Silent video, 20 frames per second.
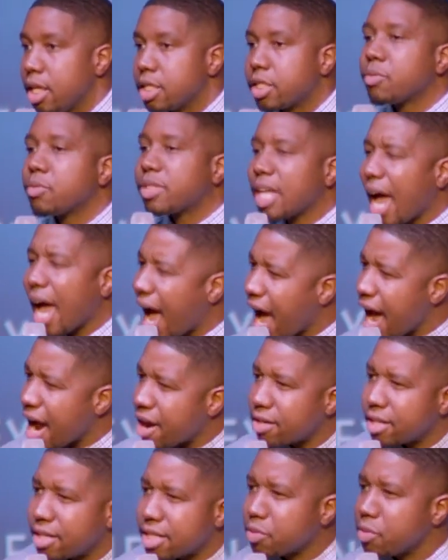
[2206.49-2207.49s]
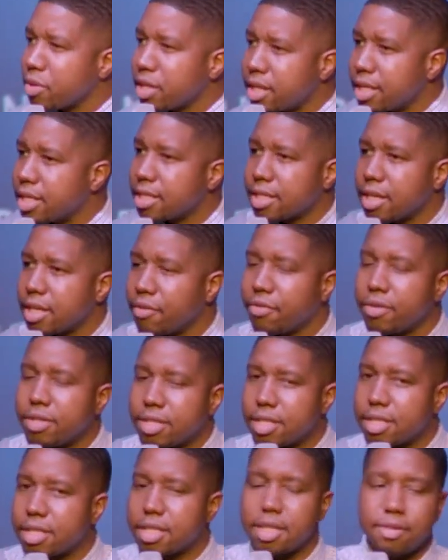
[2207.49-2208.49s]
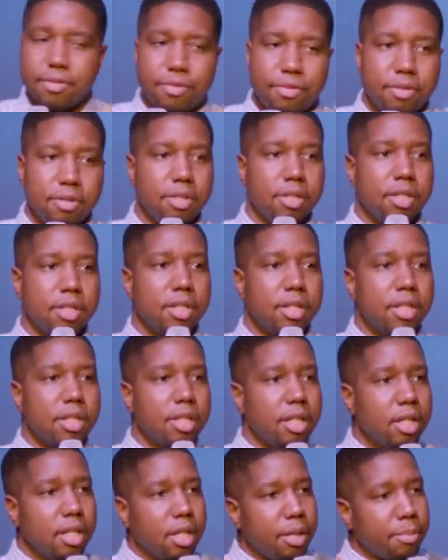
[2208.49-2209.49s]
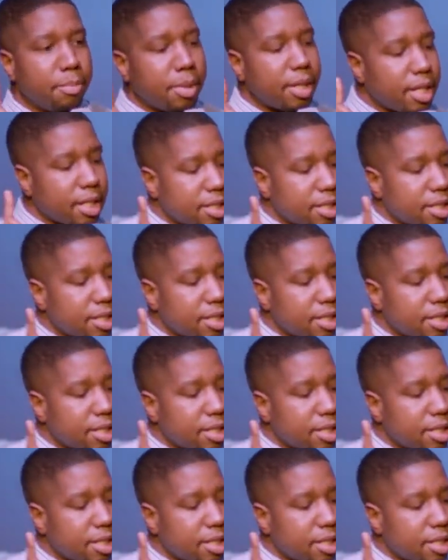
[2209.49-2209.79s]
So tiredness within itself isn't sinful, but